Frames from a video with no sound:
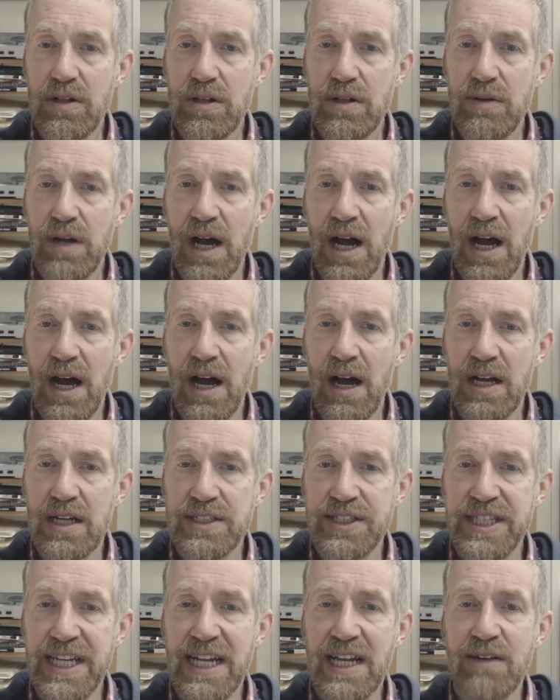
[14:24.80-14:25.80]

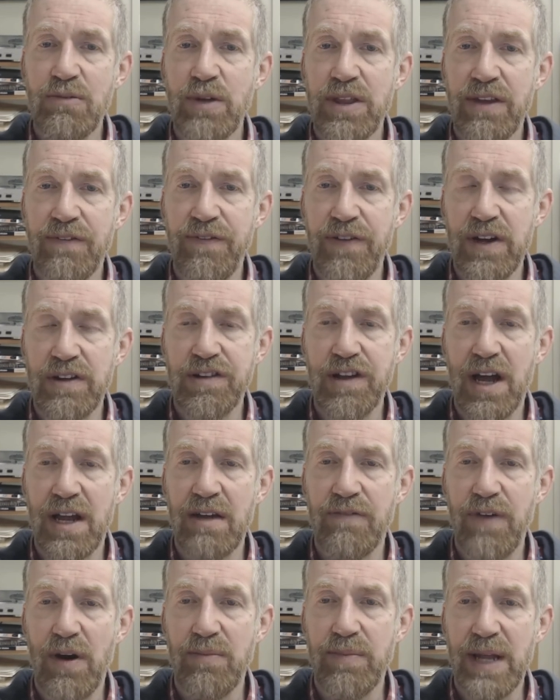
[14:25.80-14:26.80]
dealing with the first kind
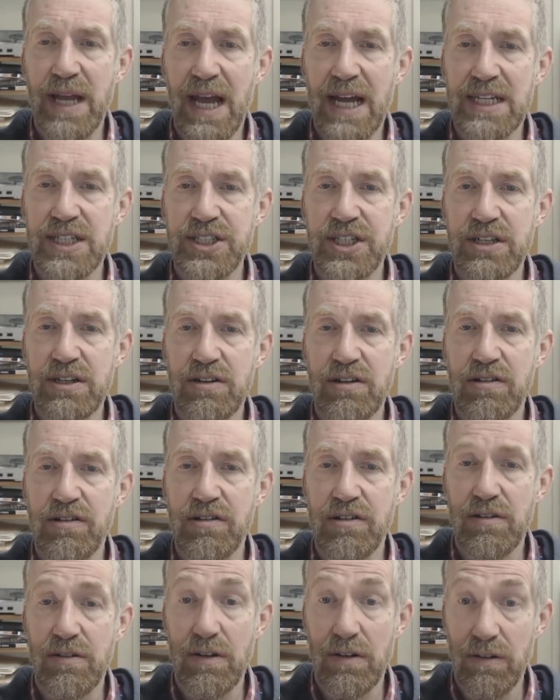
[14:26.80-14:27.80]
of
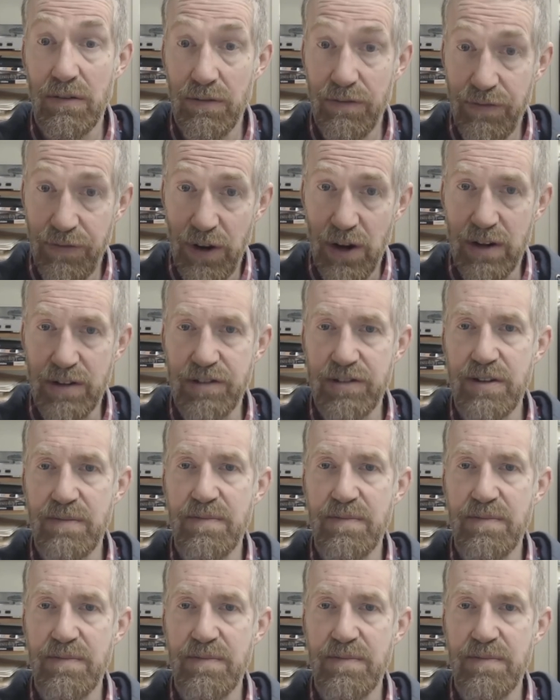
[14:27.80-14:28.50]
obligations first,